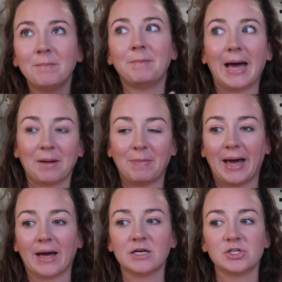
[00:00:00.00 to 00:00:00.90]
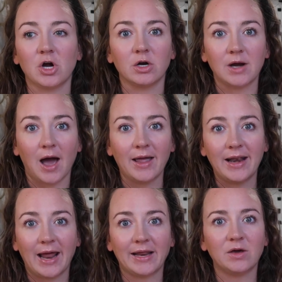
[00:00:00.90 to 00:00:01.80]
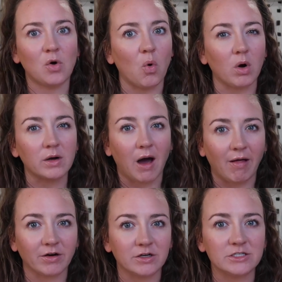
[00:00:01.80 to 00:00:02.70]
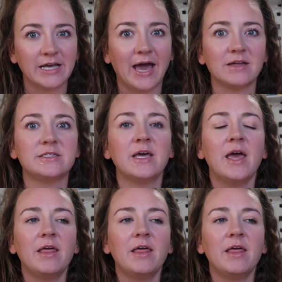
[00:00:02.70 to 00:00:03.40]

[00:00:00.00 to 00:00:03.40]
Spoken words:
backpacks are not in any core colors yet.